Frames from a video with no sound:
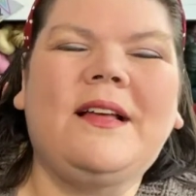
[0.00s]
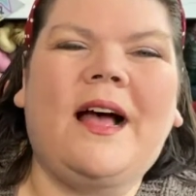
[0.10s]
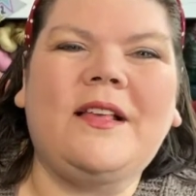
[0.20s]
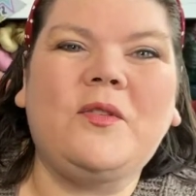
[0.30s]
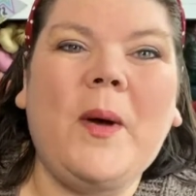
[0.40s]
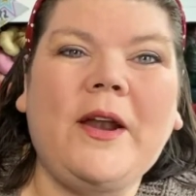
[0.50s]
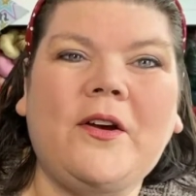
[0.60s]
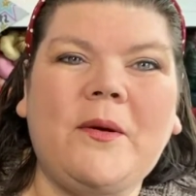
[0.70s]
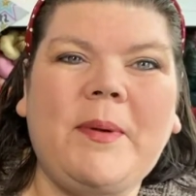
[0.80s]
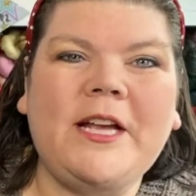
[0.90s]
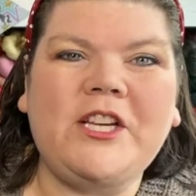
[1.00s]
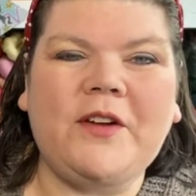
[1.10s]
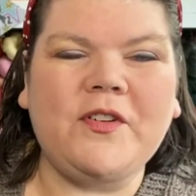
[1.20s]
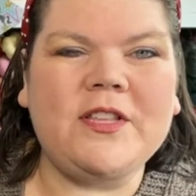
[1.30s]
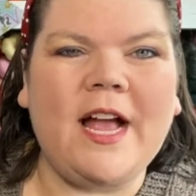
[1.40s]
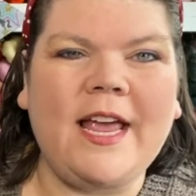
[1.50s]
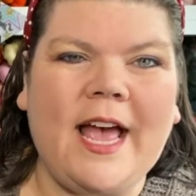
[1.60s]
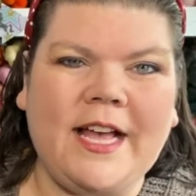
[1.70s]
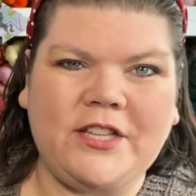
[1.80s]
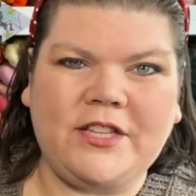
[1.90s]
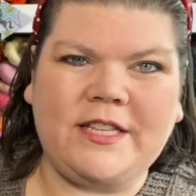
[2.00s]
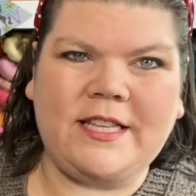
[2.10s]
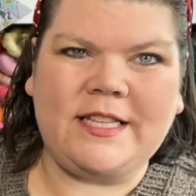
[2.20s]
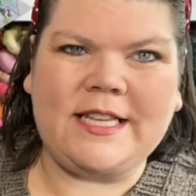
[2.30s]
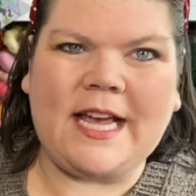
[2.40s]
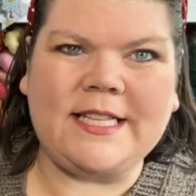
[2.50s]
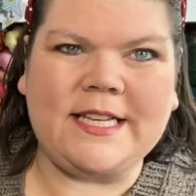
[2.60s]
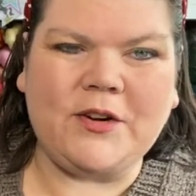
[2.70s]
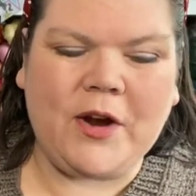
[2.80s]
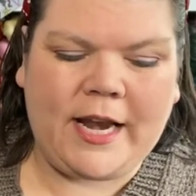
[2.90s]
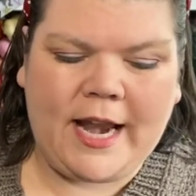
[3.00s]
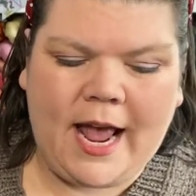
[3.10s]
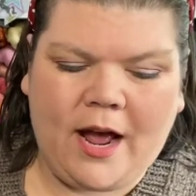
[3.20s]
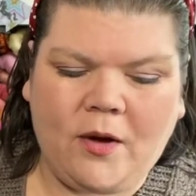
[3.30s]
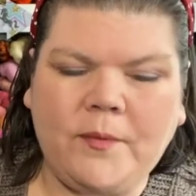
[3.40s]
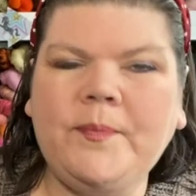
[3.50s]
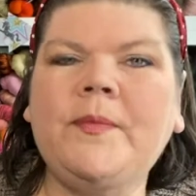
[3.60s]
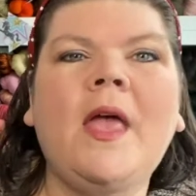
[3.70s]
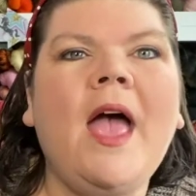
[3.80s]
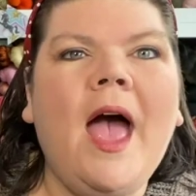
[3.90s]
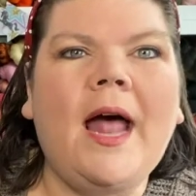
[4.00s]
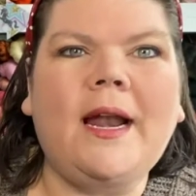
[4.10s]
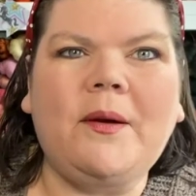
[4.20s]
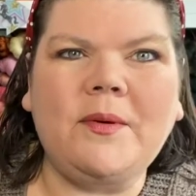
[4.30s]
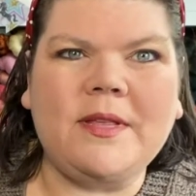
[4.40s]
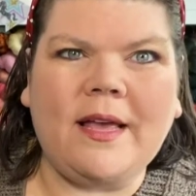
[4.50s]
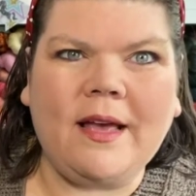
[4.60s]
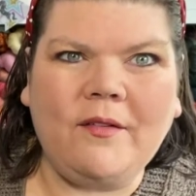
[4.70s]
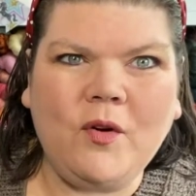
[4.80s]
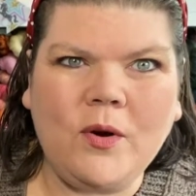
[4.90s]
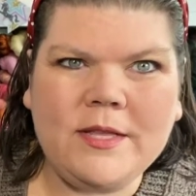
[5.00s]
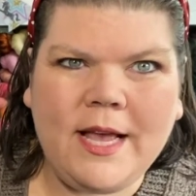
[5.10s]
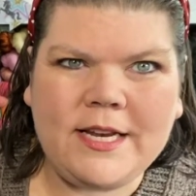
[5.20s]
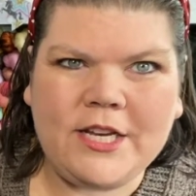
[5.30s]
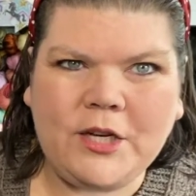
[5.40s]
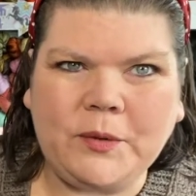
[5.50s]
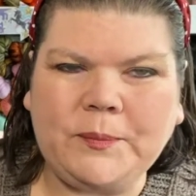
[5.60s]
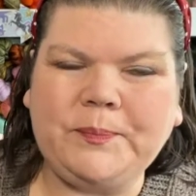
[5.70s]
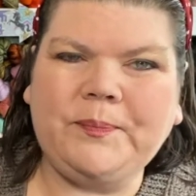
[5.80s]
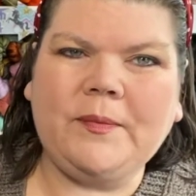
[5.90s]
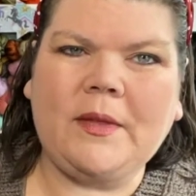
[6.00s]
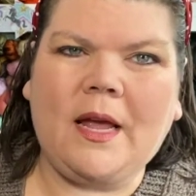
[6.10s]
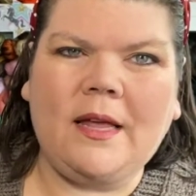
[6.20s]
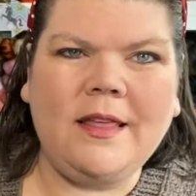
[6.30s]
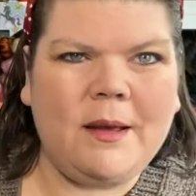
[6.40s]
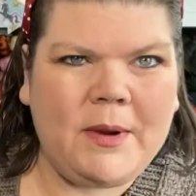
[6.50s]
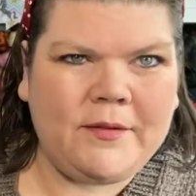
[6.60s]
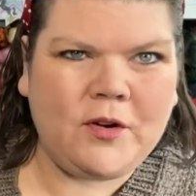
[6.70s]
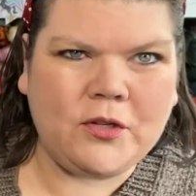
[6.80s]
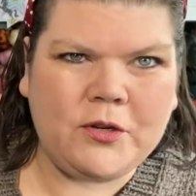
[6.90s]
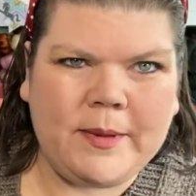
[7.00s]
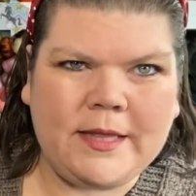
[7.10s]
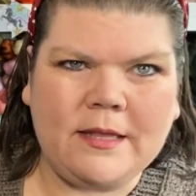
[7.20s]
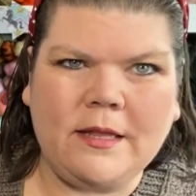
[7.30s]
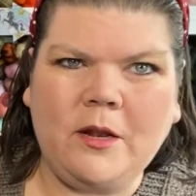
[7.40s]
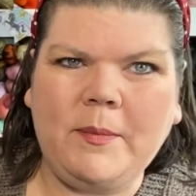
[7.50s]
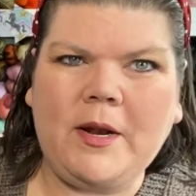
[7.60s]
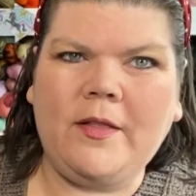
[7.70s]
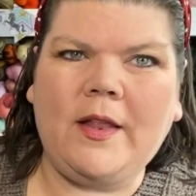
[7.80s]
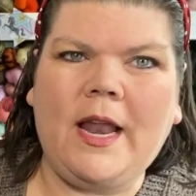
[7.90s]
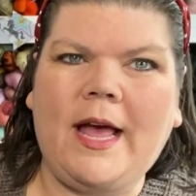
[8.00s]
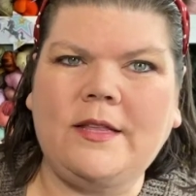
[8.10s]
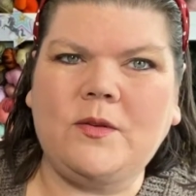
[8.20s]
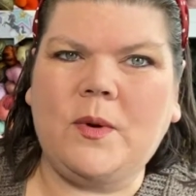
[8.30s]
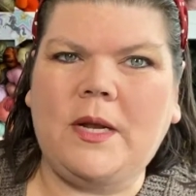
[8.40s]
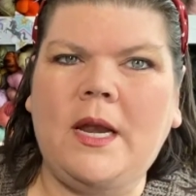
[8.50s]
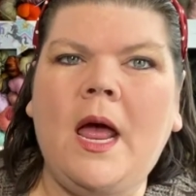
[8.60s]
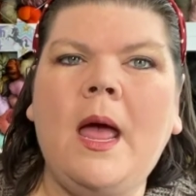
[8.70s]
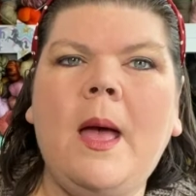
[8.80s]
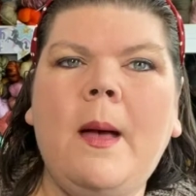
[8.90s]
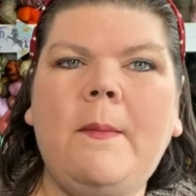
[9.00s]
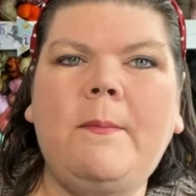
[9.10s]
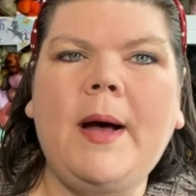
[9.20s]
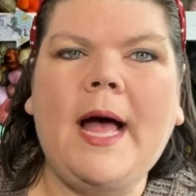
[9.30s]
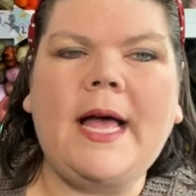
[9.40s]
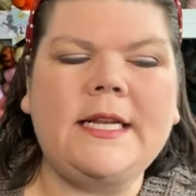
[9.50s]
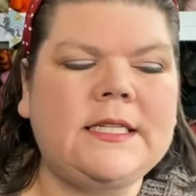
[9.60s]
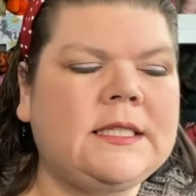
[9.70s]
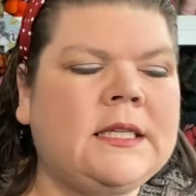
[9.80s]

sweater by Jennifer Steingast. It's in testing right now. And I was like, of course I do. I think I might have told you about this a little bit on the last one, but